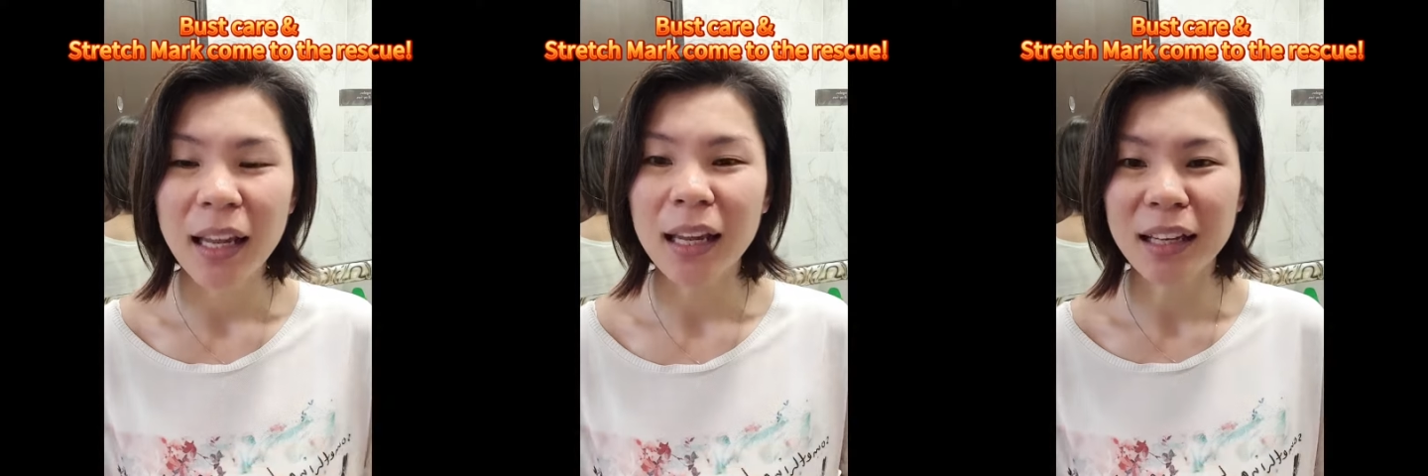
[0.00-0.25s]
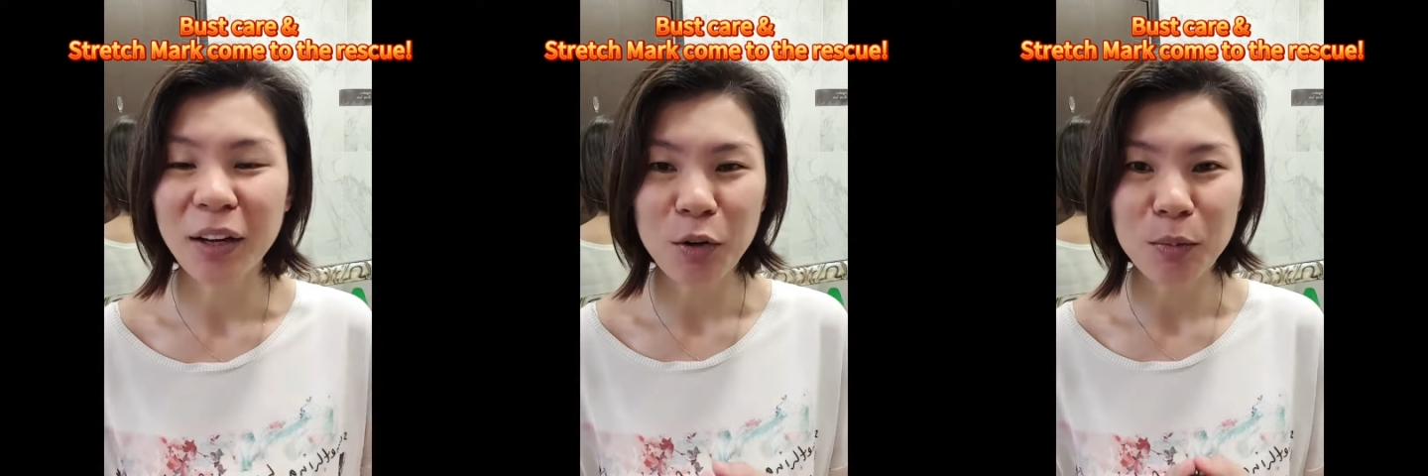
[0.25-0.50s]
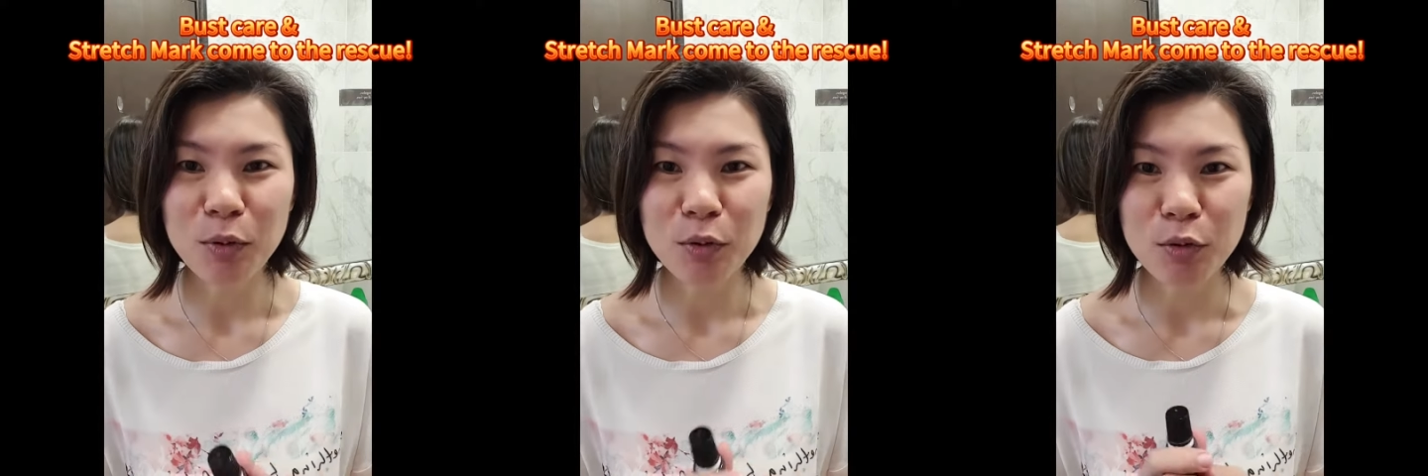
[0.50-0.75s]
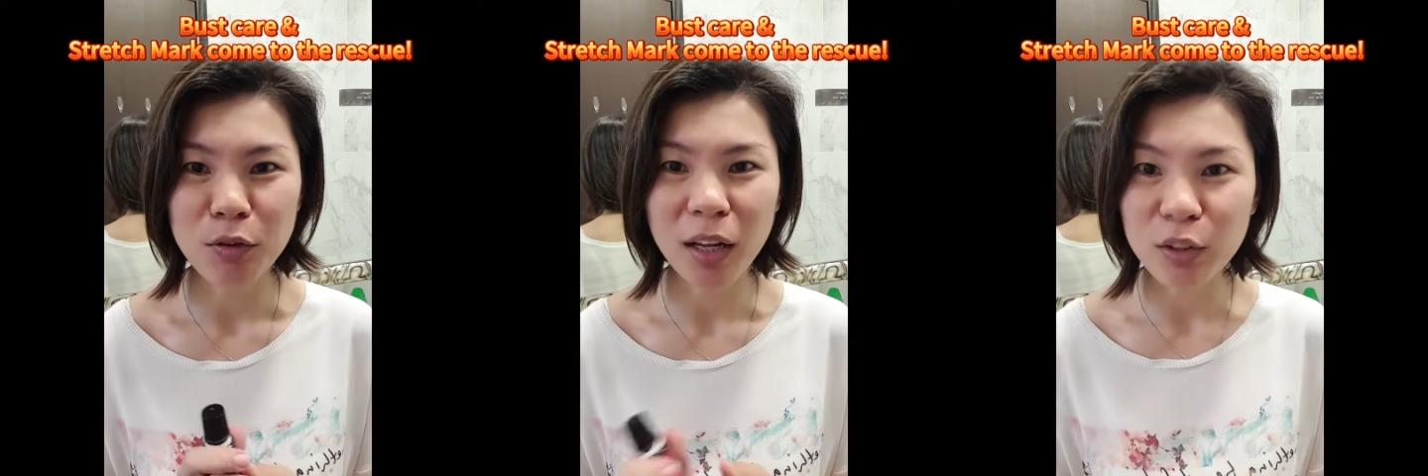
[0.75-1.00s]
And I hope
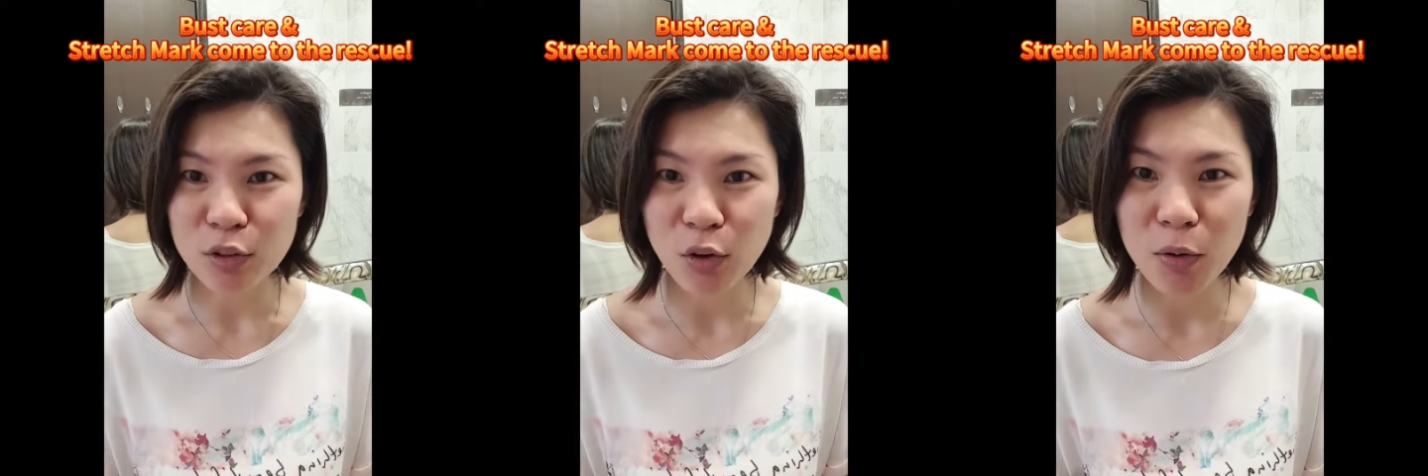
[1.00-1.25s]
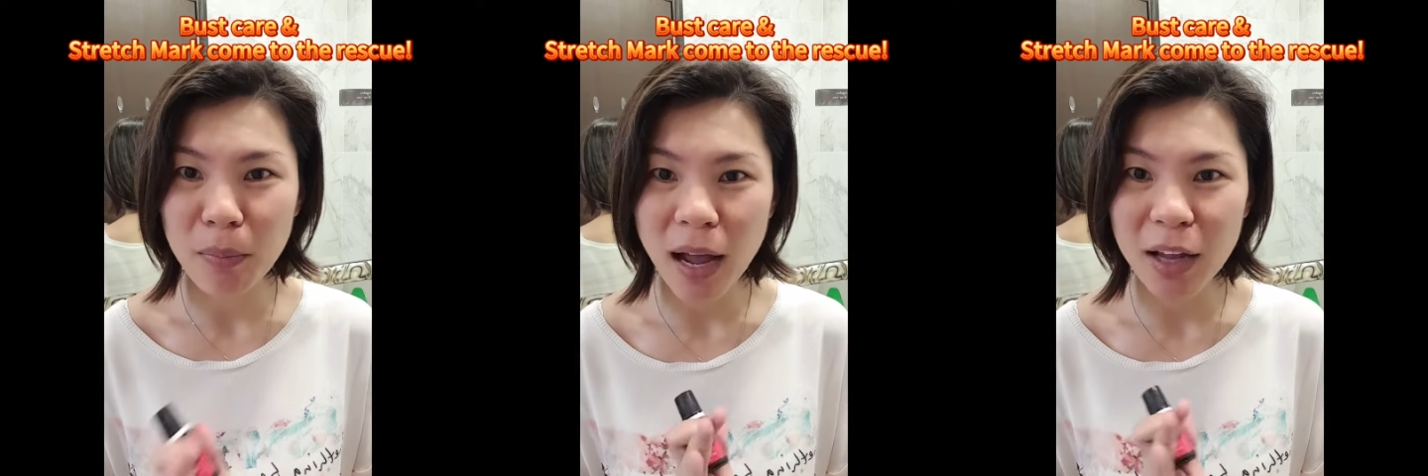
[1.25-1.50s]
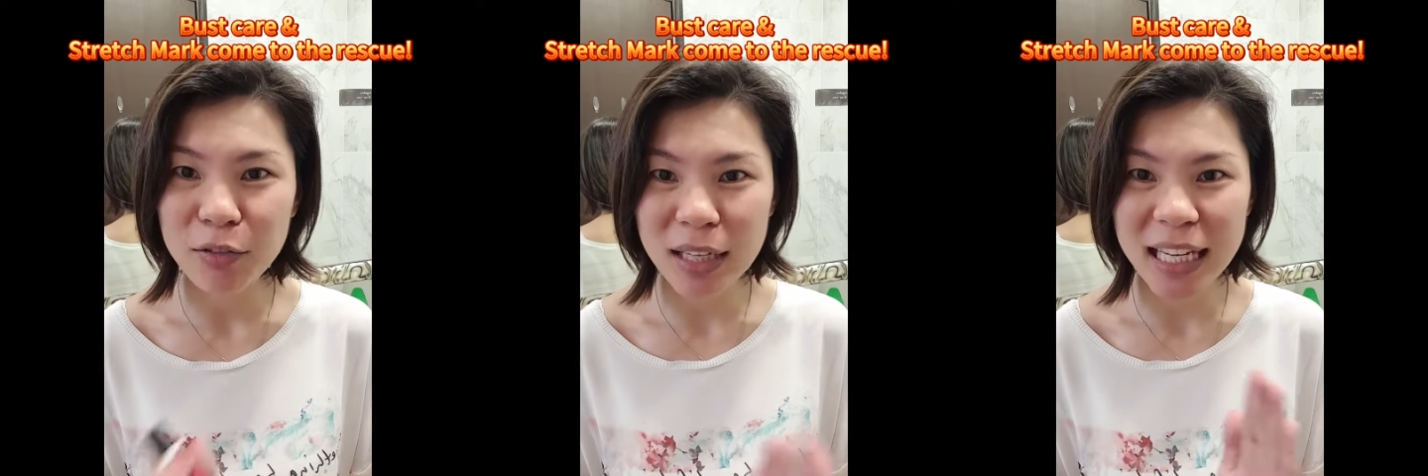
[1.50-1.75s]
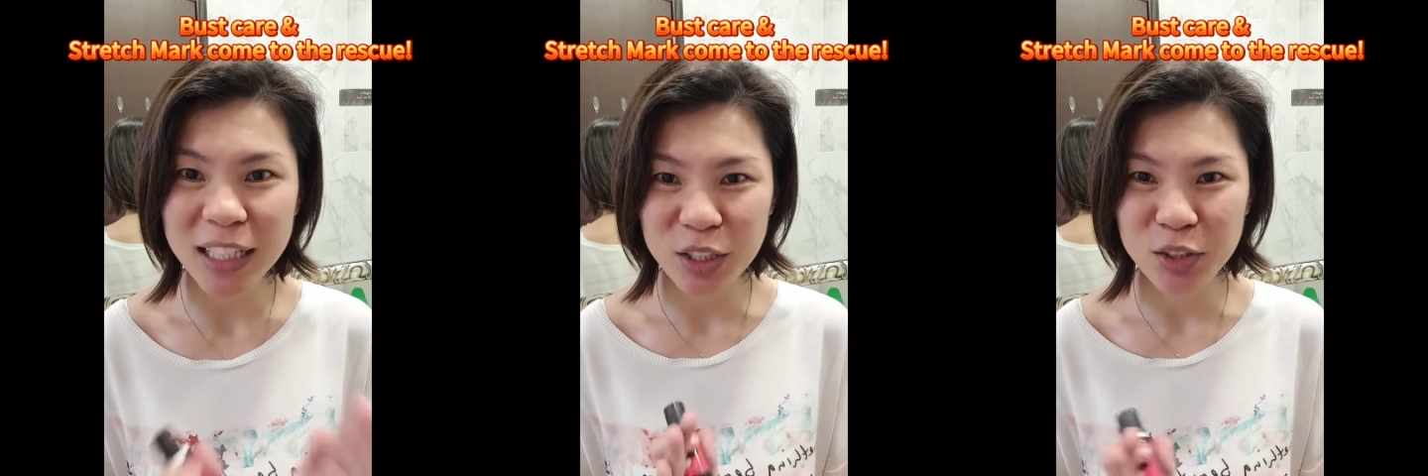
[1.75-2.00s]
you enjoy my
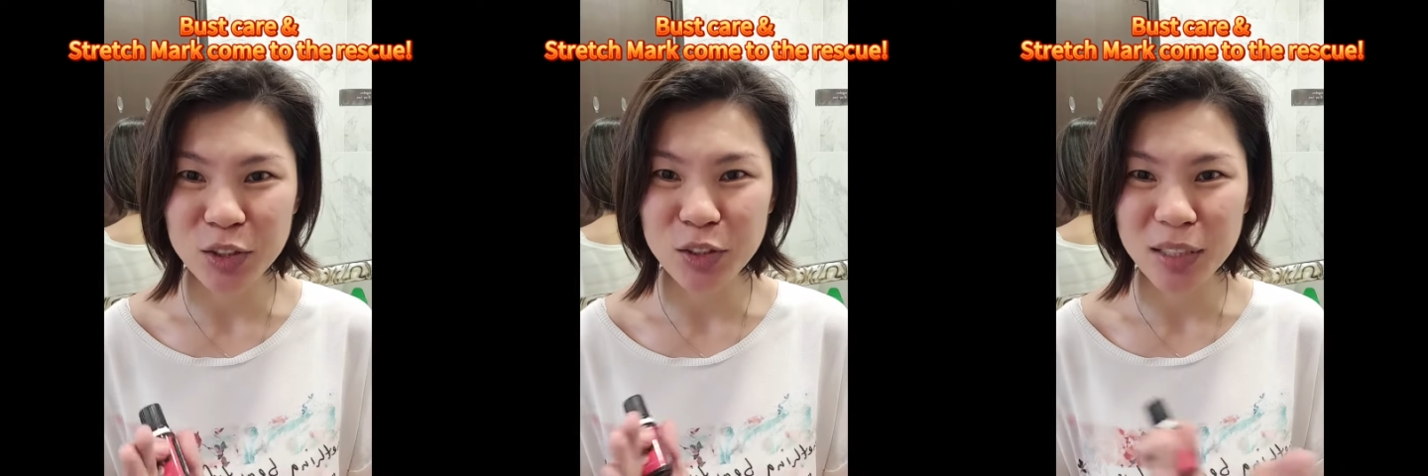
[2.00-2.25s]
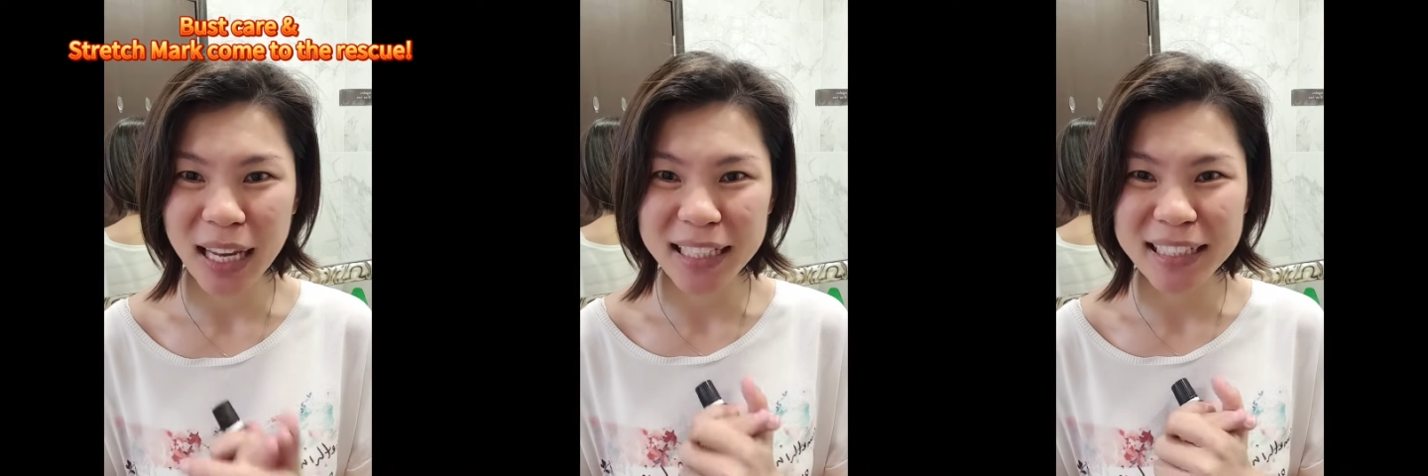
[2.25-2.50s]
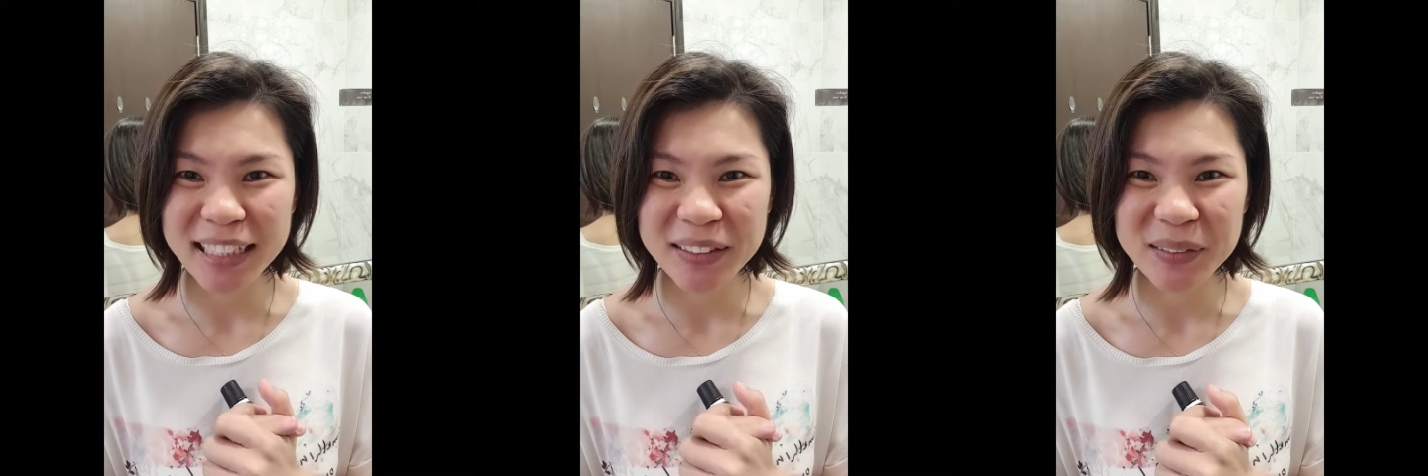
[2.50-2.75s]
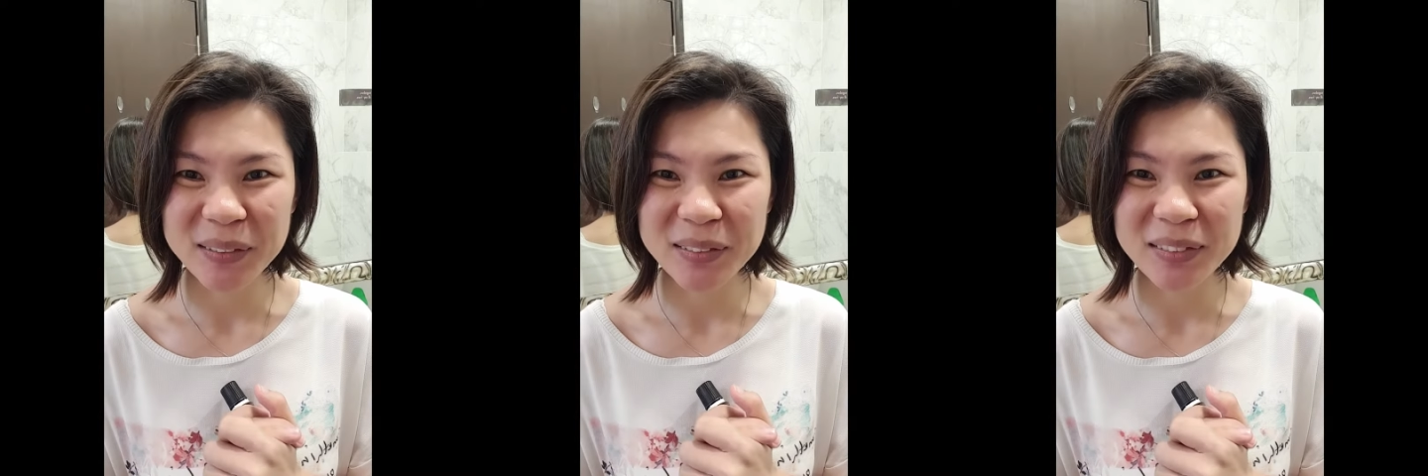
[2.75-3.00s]
video, thank
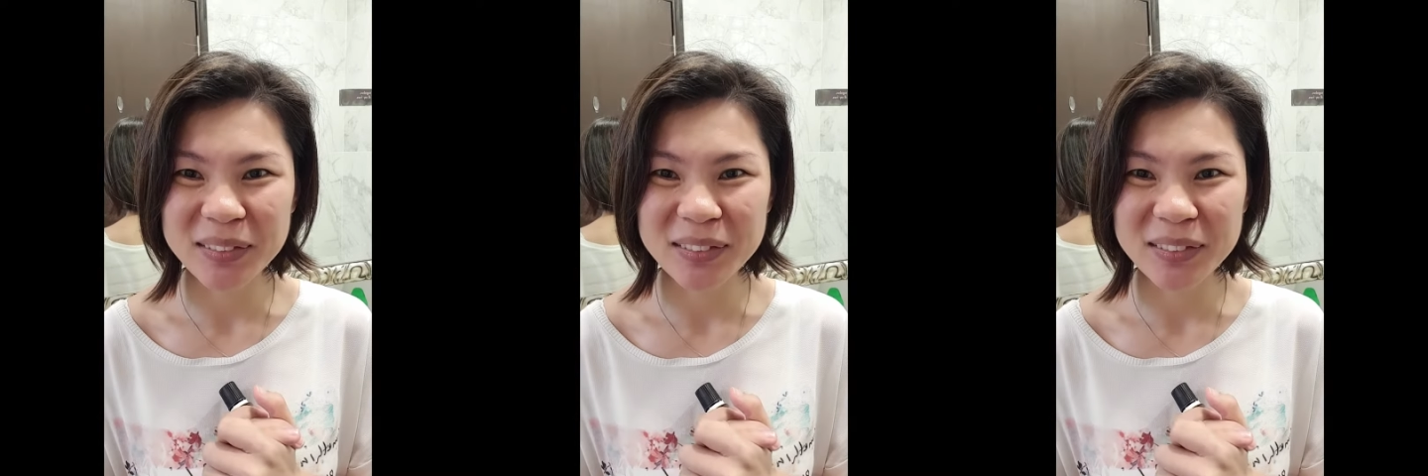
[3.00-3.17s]
you.